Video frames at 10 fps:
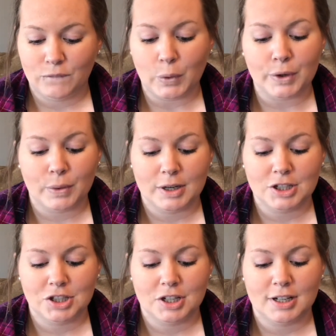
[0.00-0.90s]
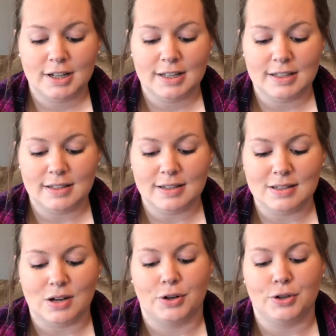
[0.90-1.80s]
Fourth question
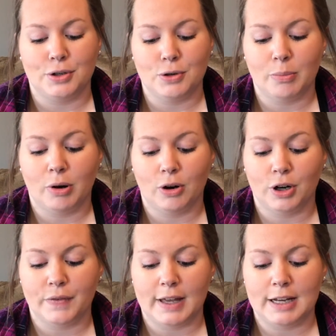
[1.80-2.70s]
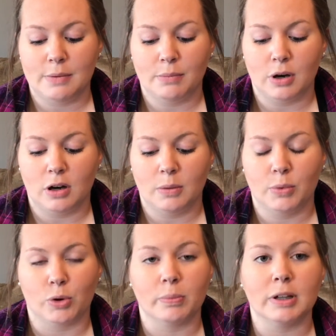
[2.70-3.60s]
is, are you a part of any mom
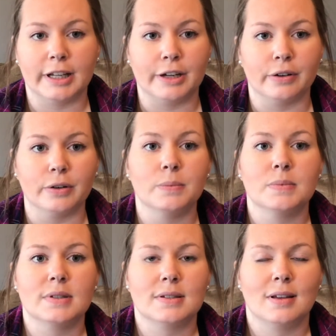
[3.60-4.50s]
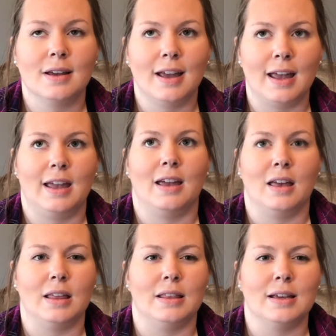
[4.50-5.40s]
or play groups?
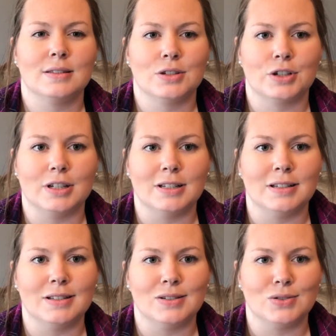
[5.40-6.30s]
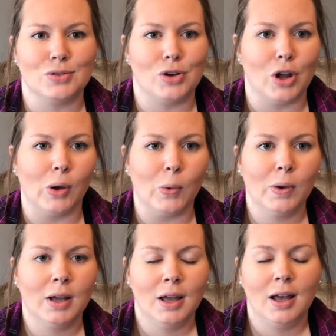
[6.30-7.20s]
And the answer is no.
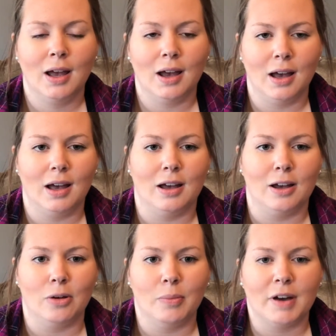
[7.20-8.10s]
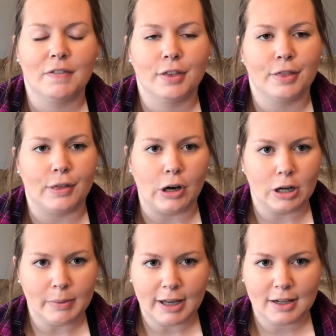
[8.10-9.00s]
I've thought
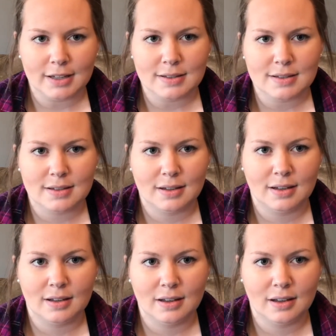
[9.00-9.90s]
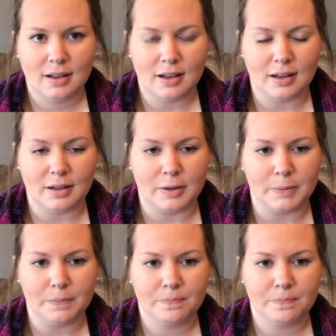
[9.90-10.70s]
about it. I